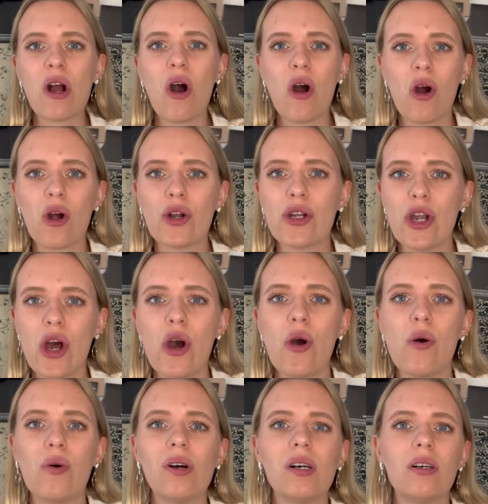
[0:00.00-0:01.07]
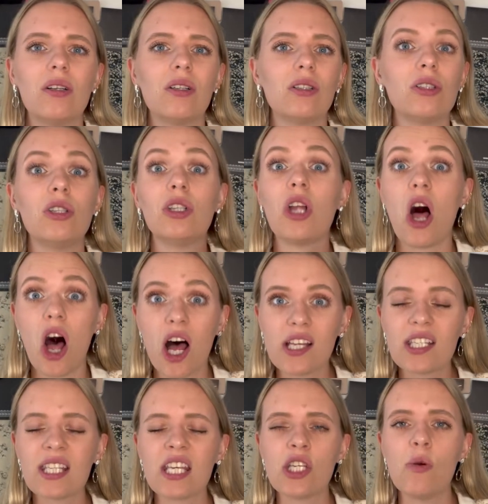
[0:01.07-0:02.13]
are no laws
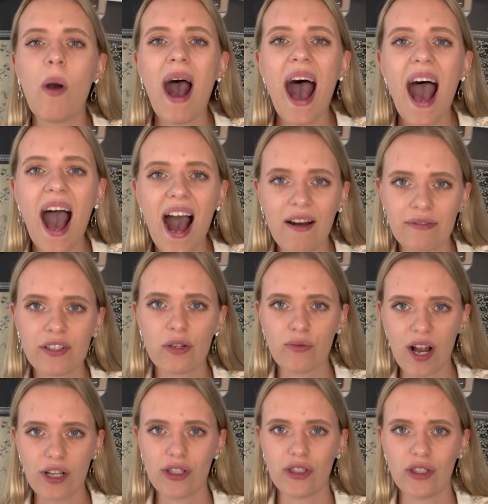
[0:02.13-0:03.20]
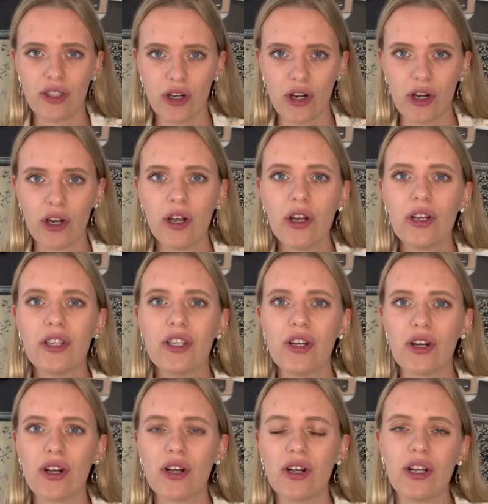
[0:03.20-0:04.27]
that you have to register
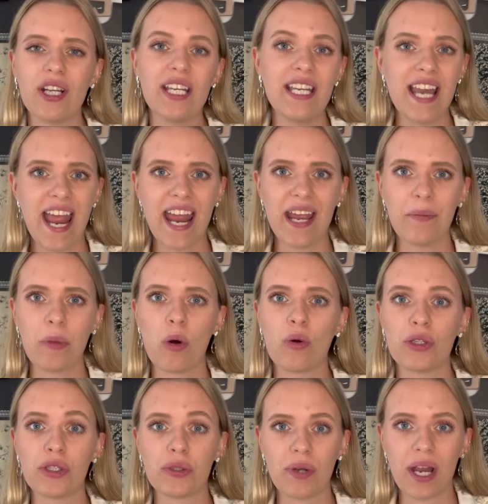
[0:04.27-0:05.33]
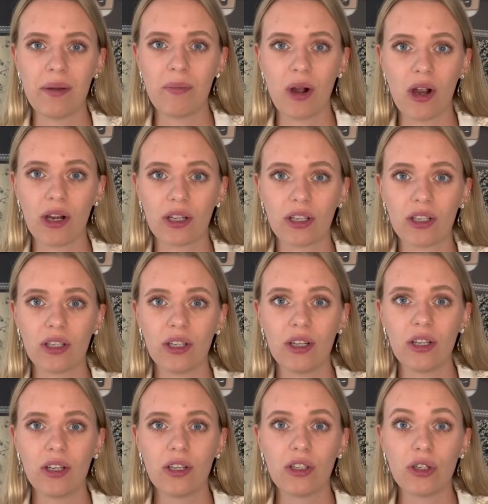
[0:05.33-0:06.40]
your name or trademark,
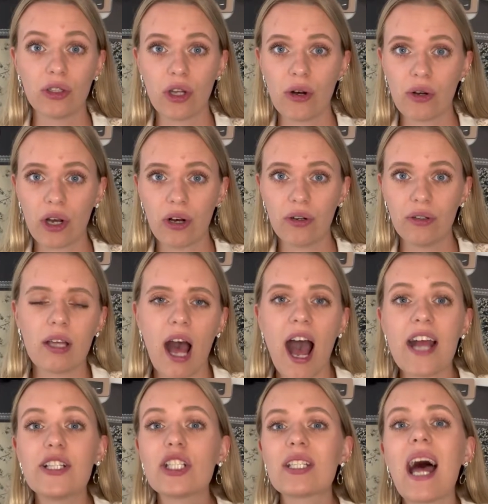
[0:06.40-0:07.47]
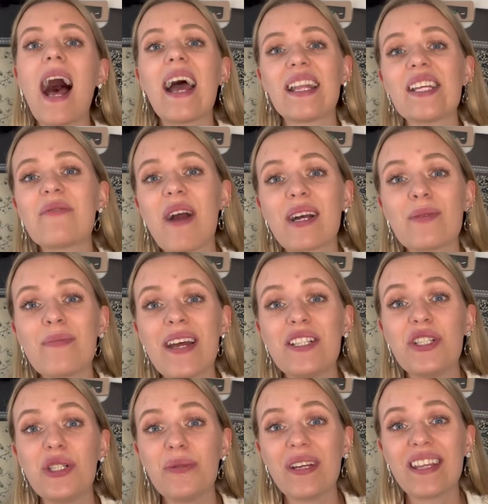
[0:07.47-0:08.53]
your logo. I just highly
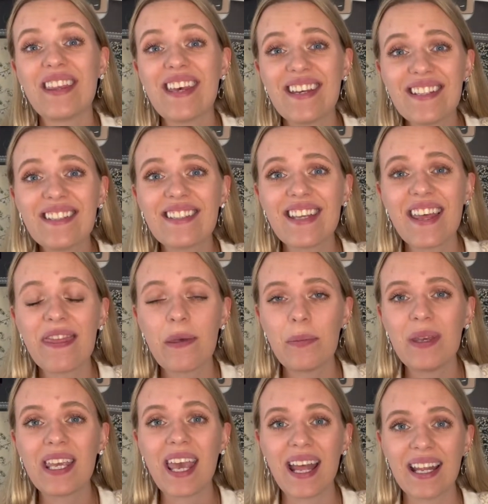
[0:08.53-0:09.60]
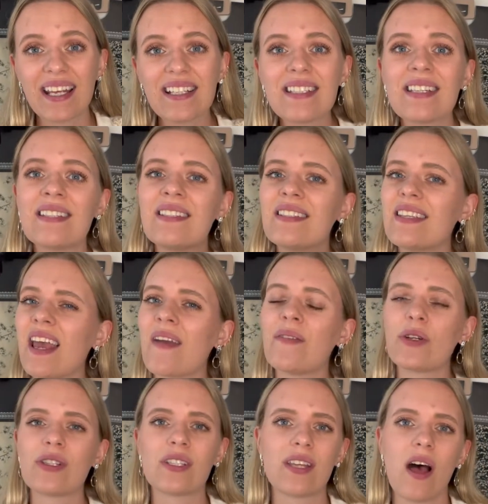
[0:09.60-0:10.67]
recommend doing this in the beginning to save
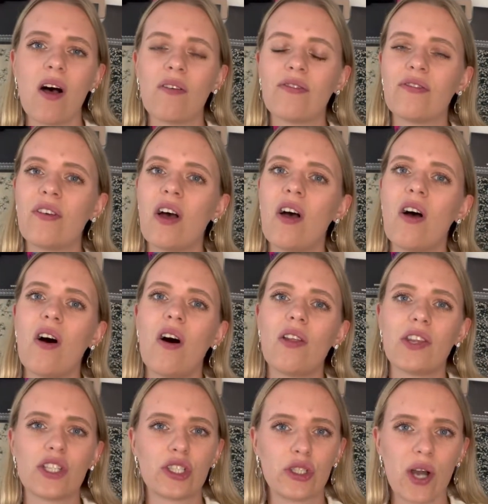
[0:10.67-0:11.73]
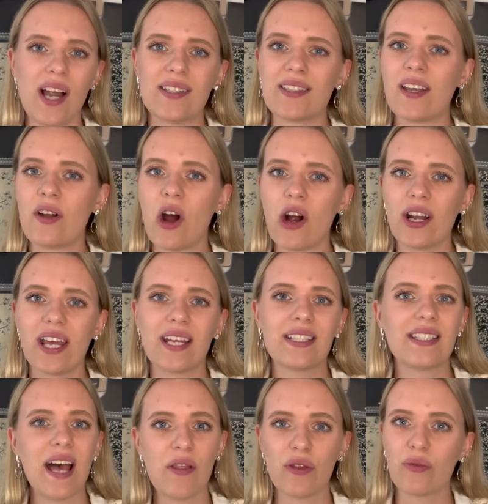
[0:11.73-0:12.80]
yourself the stress and heartache
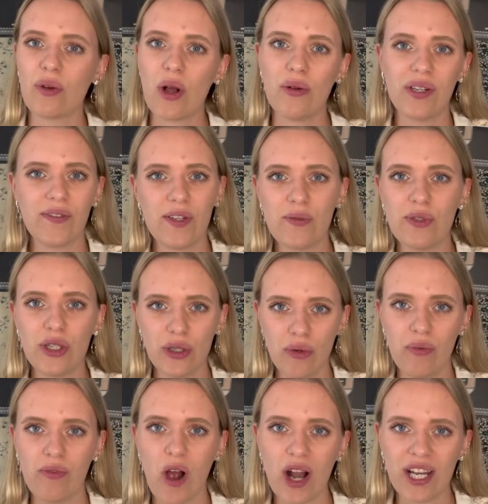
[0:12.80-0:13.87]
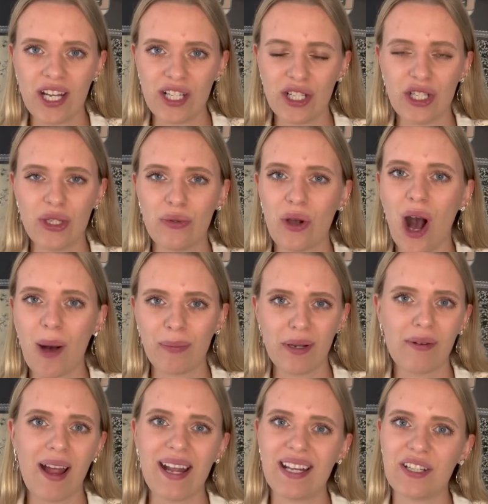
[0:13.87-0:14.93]
down the road if you do run into
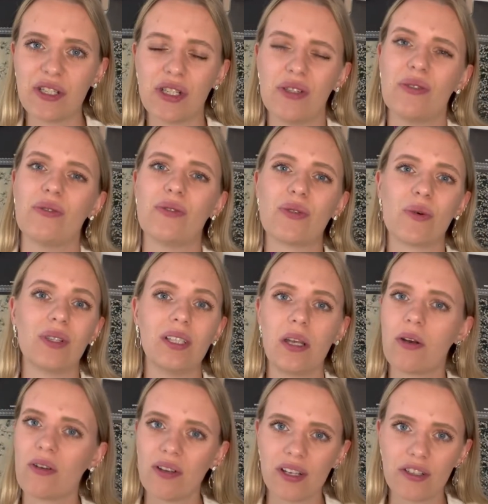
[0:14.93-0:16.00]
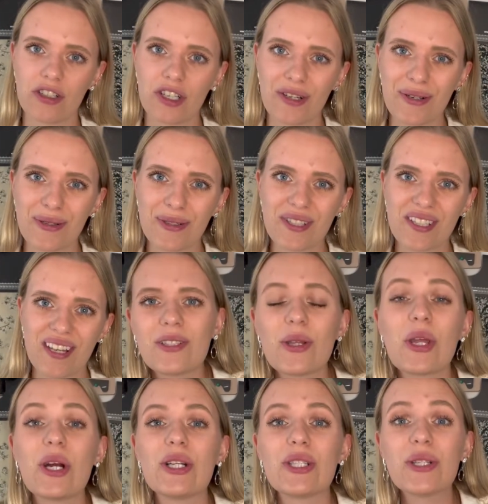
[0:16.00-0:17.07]
copyright issues or legal issues.
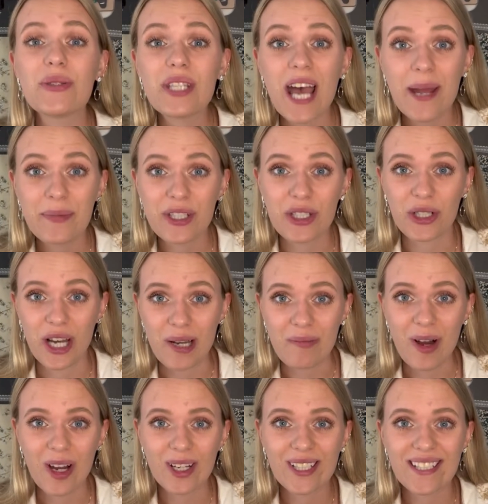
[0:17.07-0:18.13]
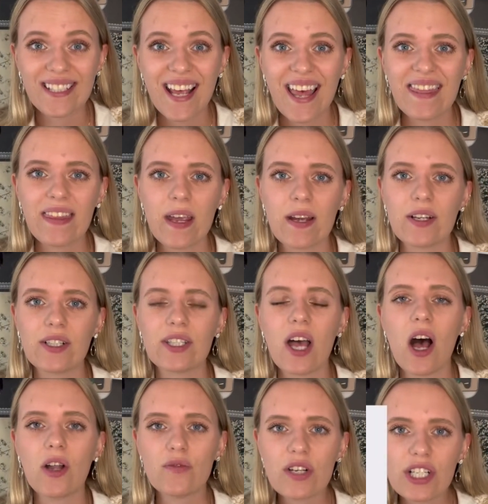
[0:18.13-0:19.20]
There are two types of trademarks. There's
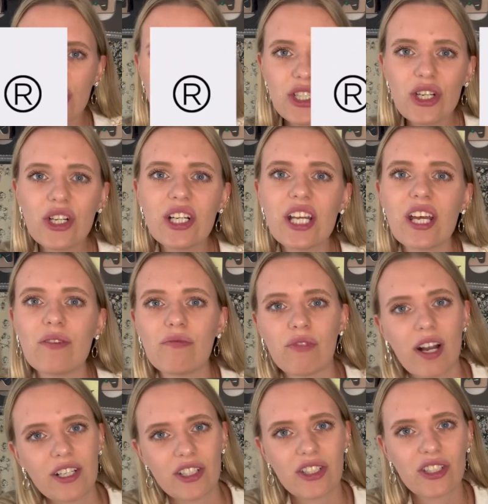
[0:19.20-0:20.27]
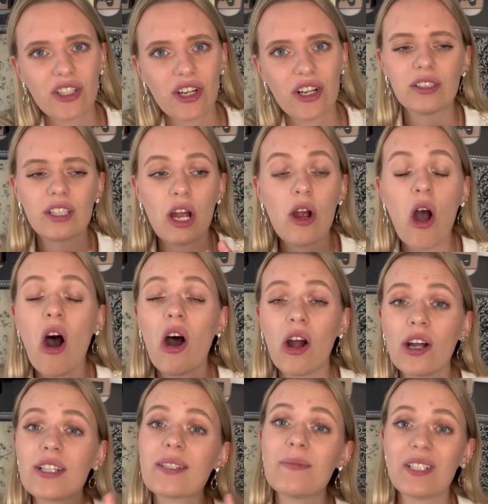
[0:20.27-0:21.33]
unregistered and registered. There are
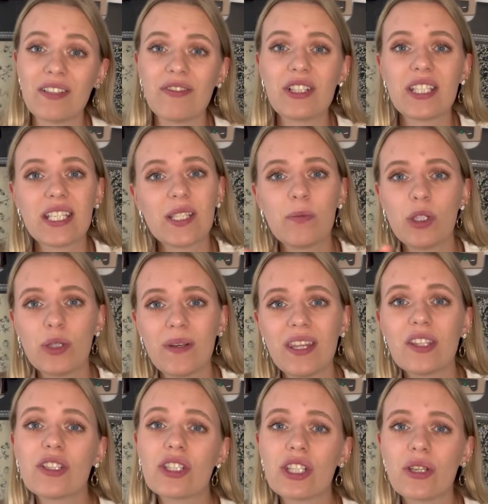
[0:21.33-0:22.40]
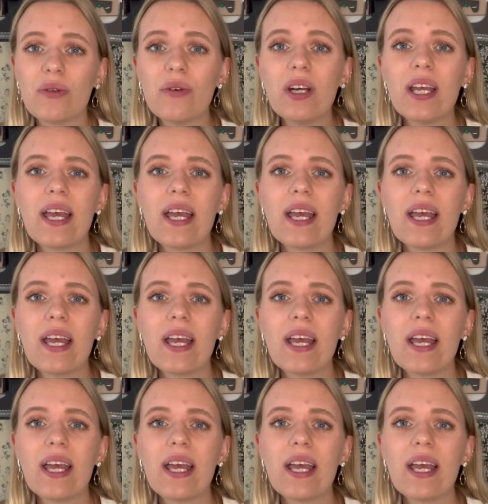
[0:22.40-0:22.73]
some differences between the two.